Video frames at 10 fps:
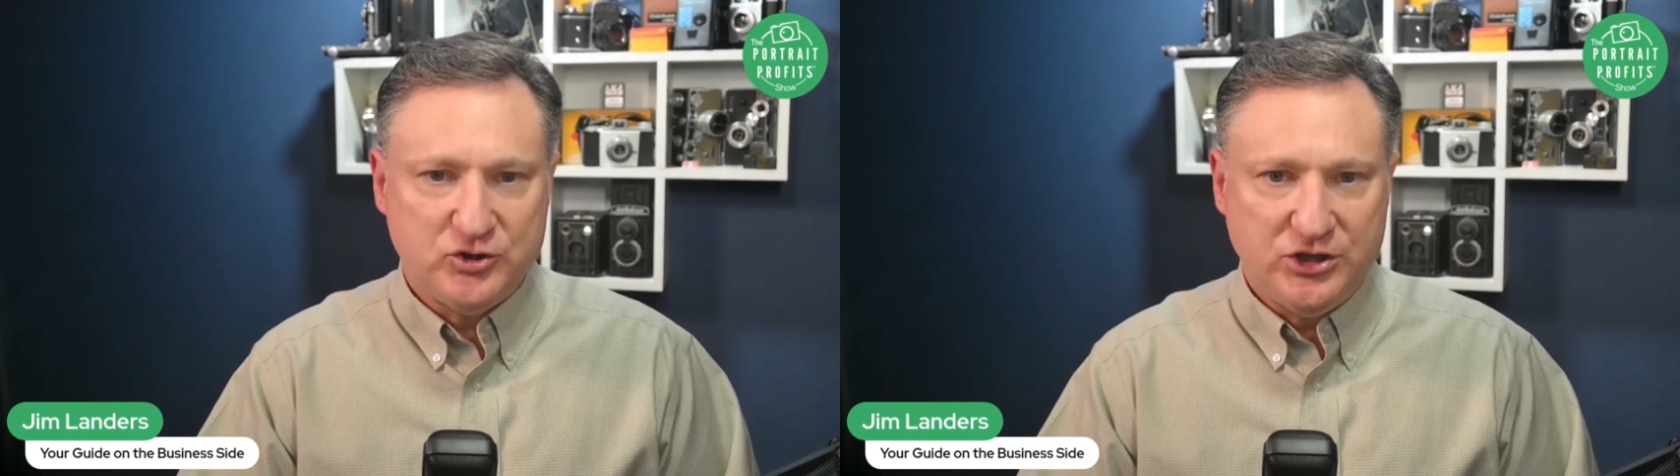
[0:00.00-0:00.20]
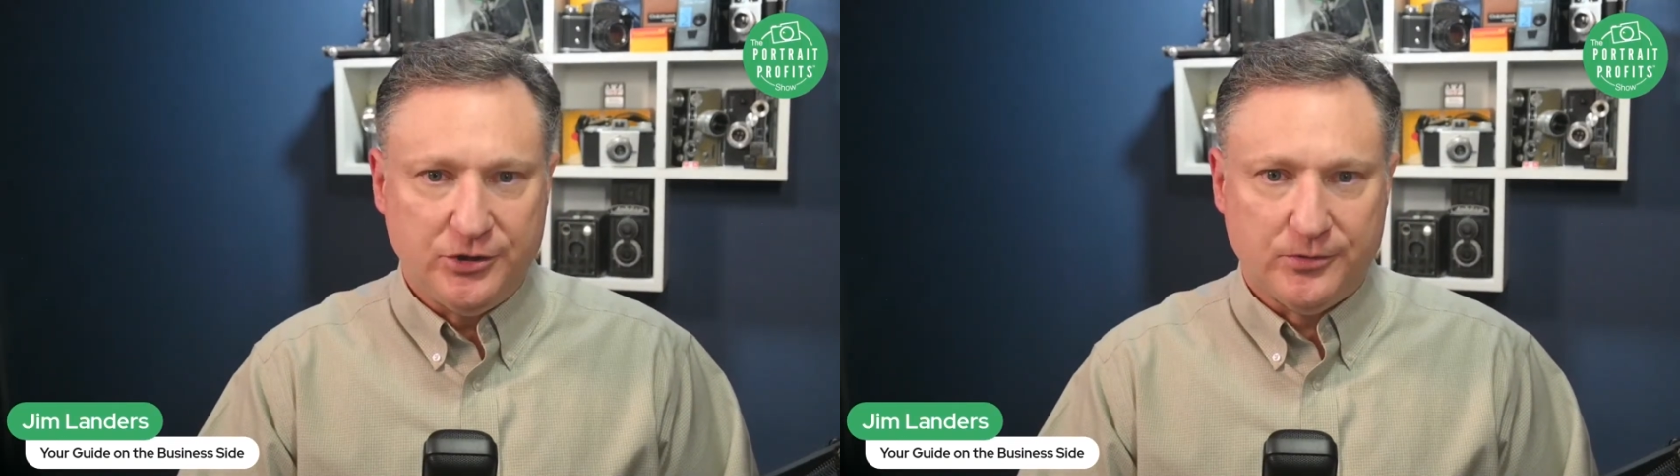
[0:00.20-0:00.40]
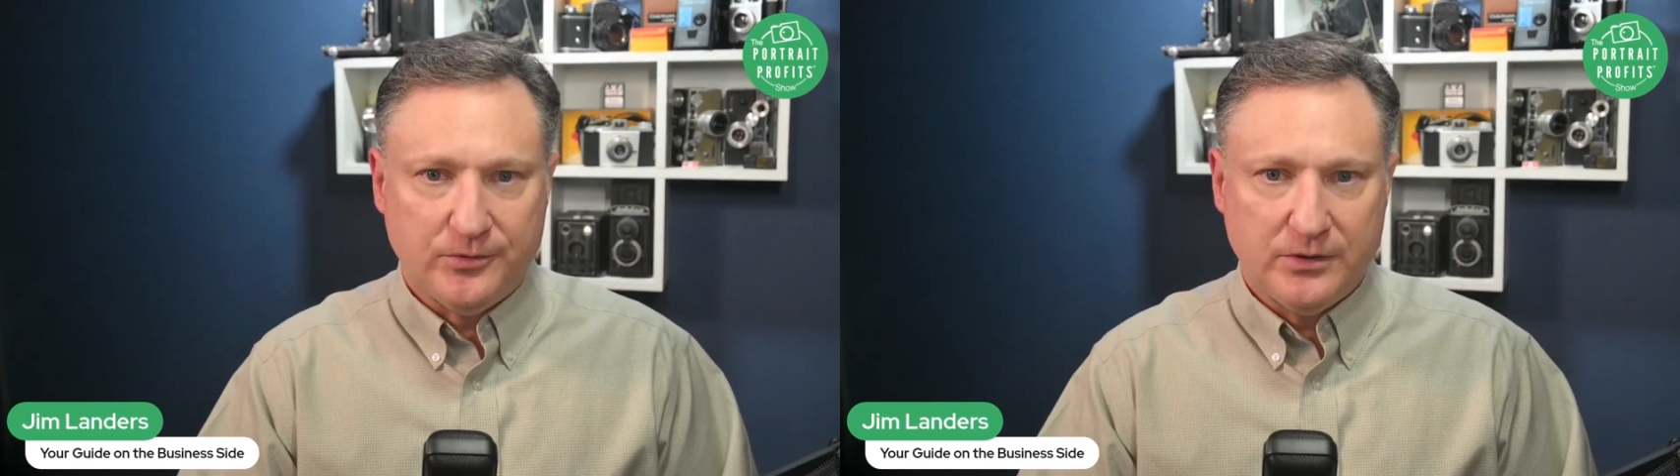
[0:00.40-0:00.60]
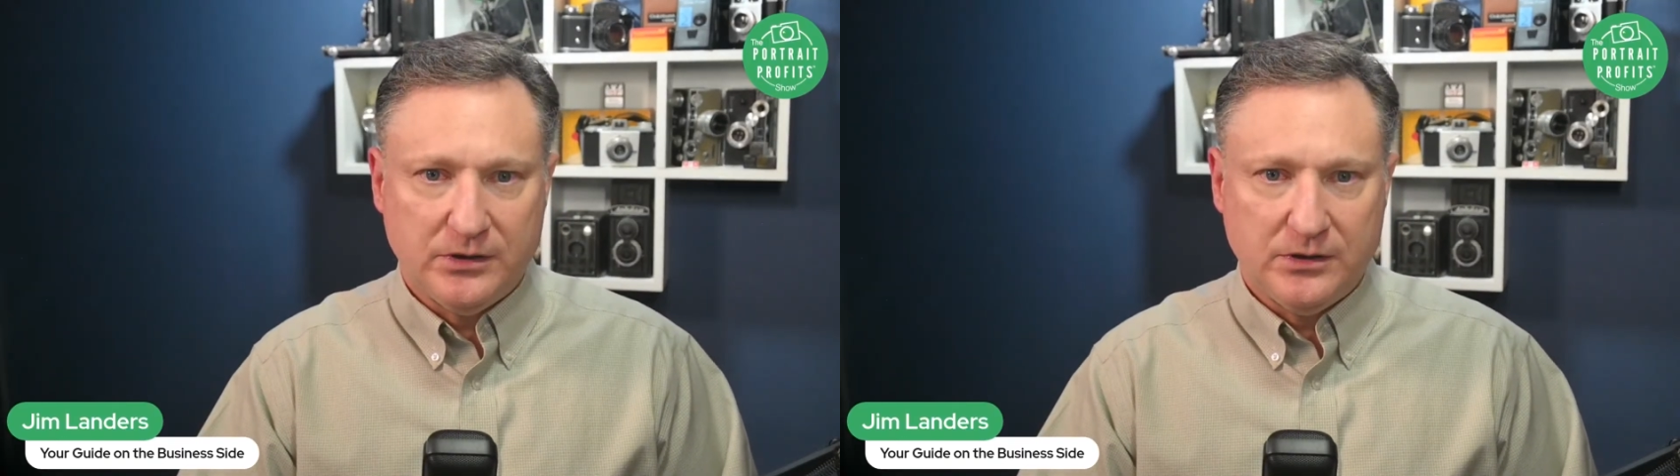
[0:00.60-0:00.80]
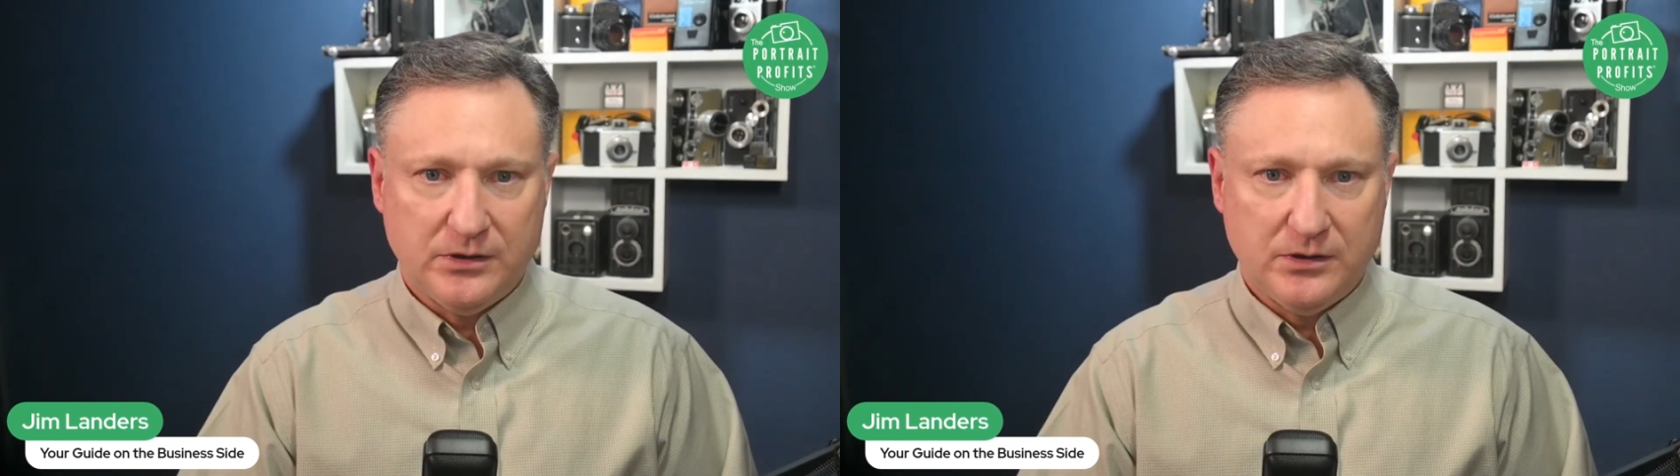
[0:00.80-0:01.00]
do.
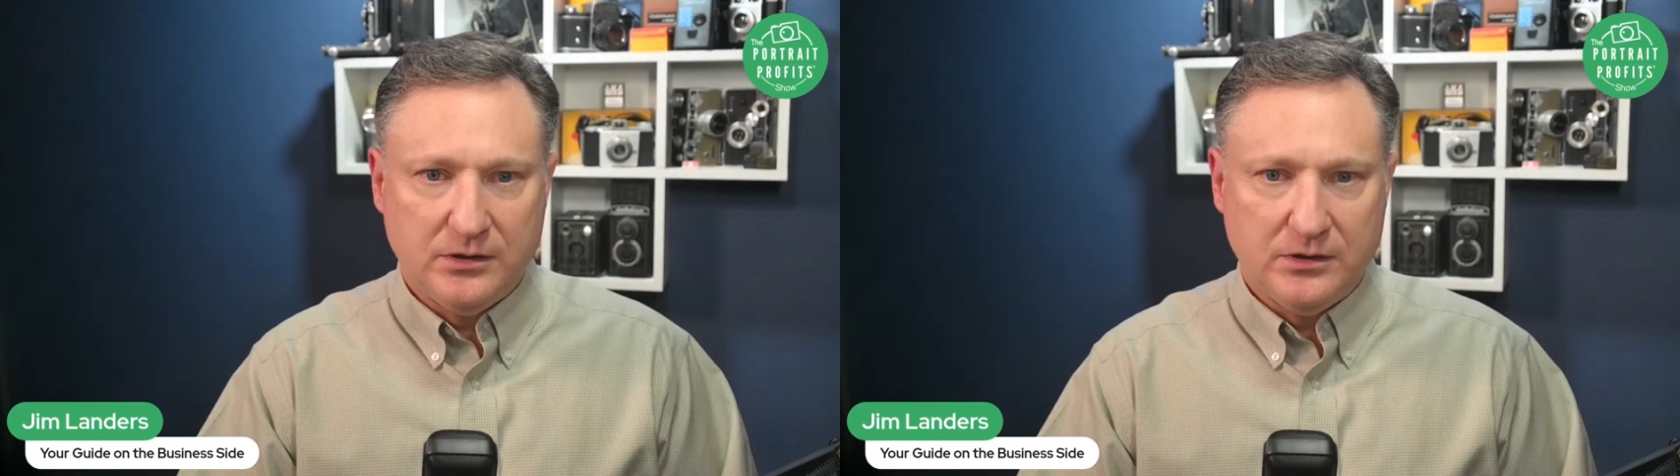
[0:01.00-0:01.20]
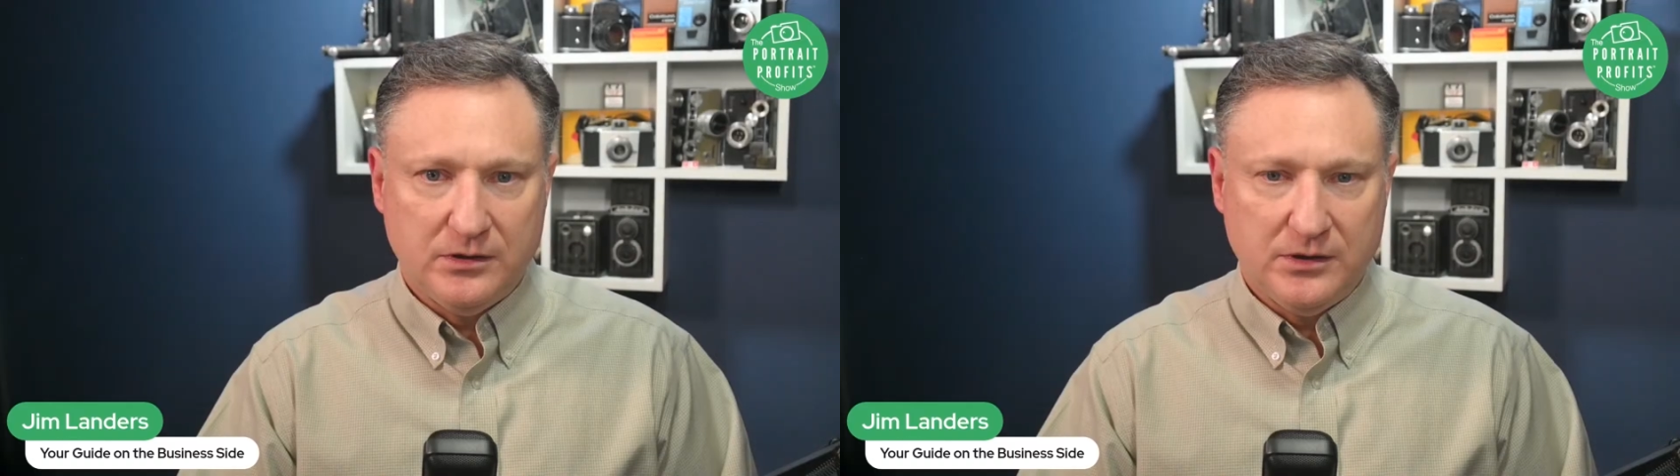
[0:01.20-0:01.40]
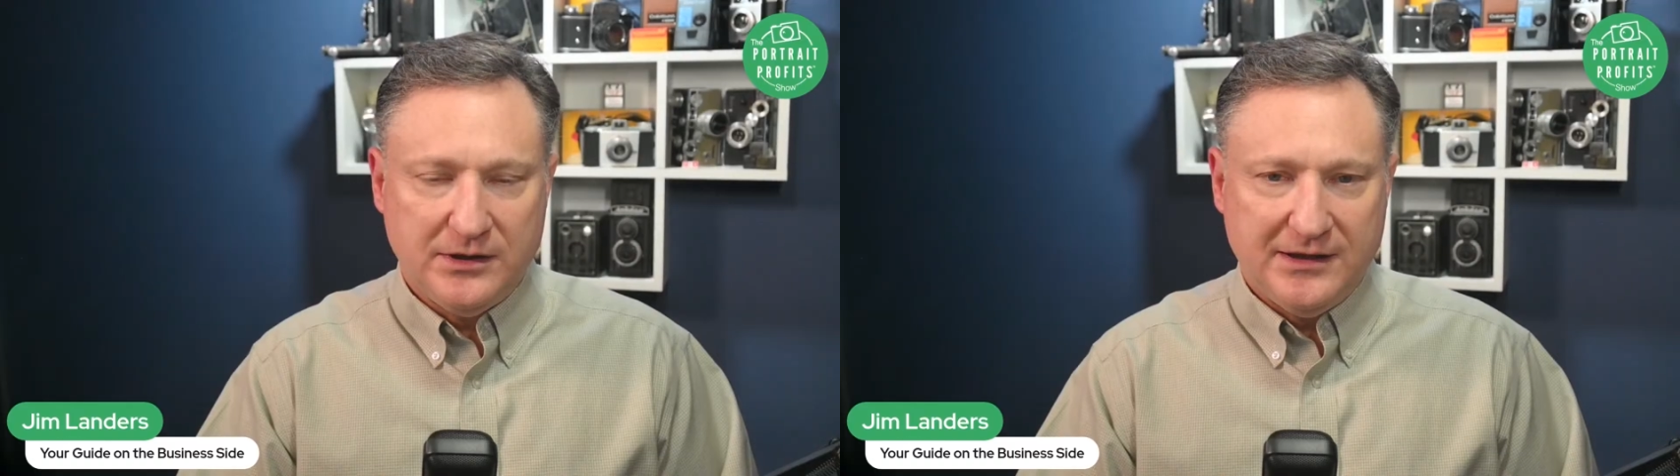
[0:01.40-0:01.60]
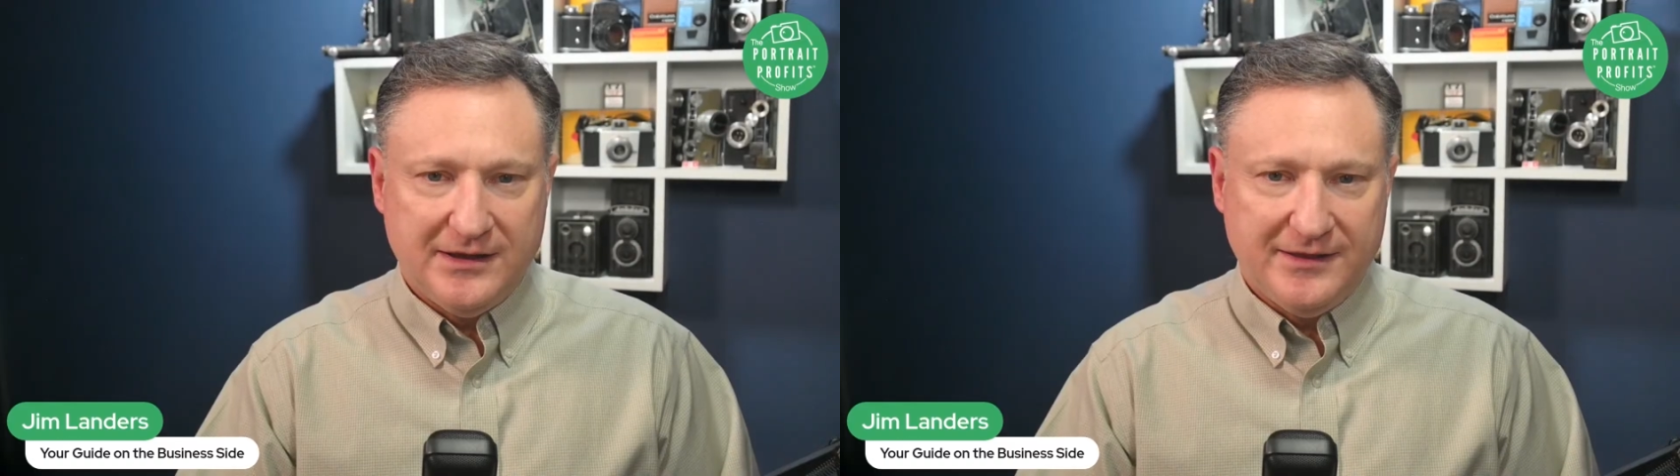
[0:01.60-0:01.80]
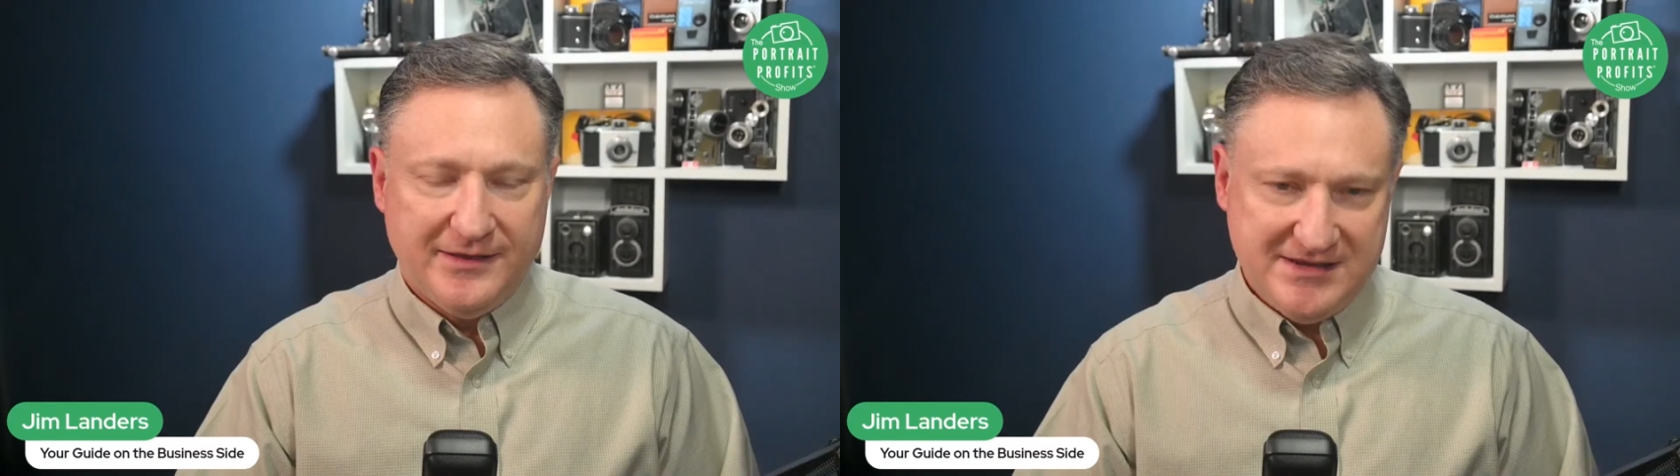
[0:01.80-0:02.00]

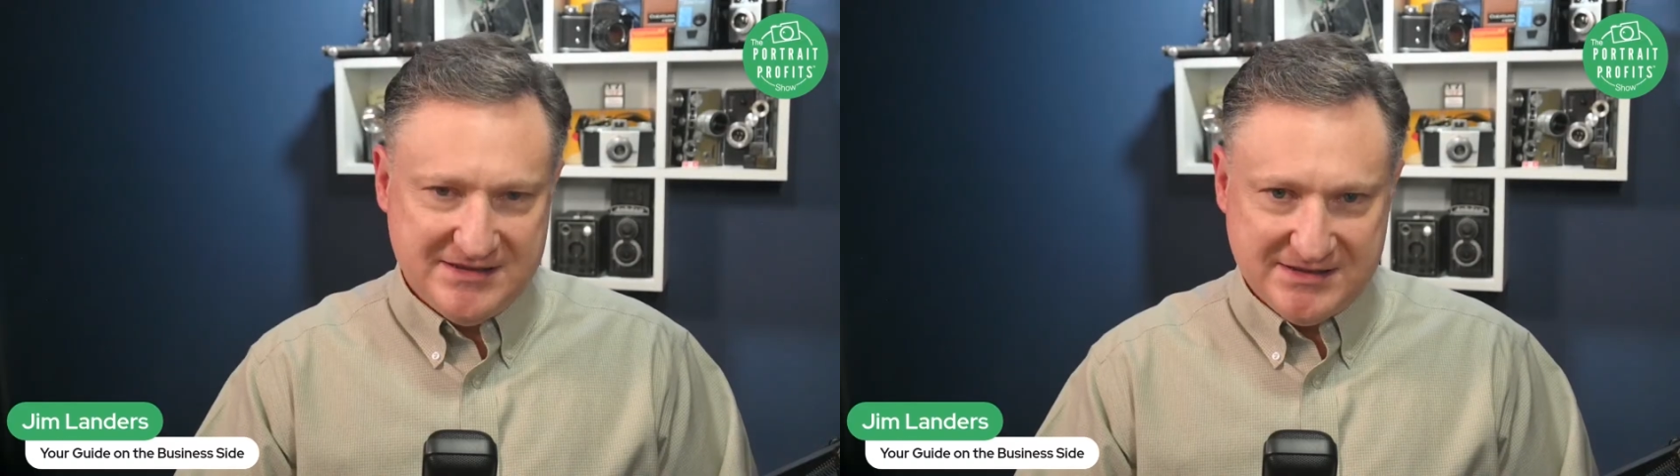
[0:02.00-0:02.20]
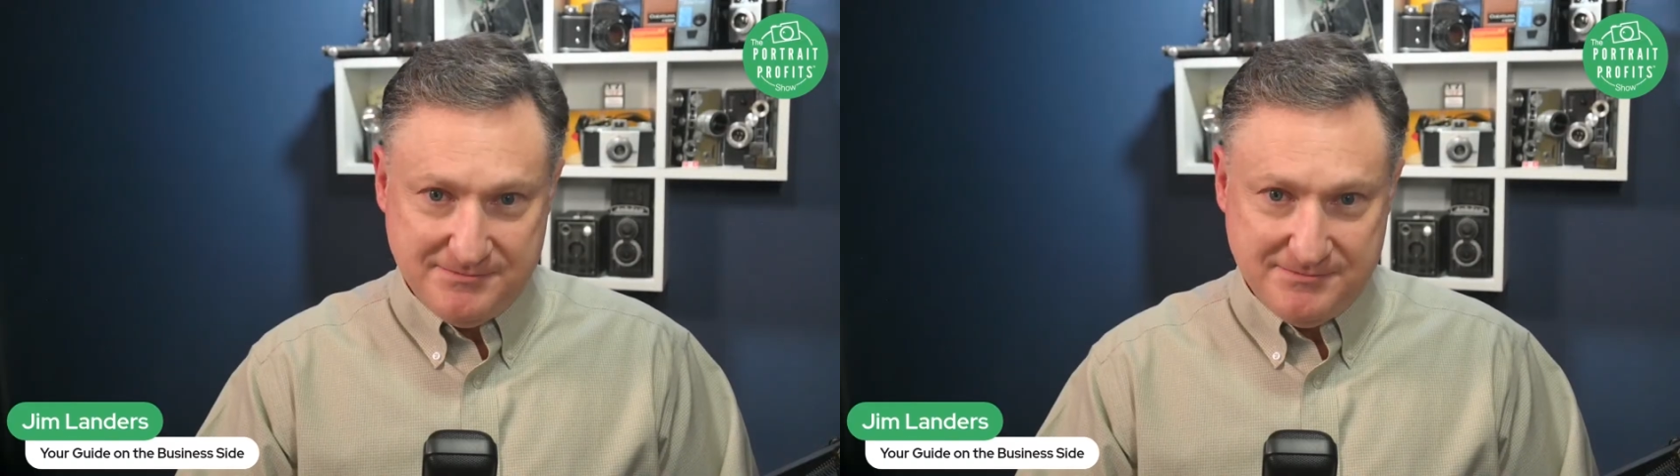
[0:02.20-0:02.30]
This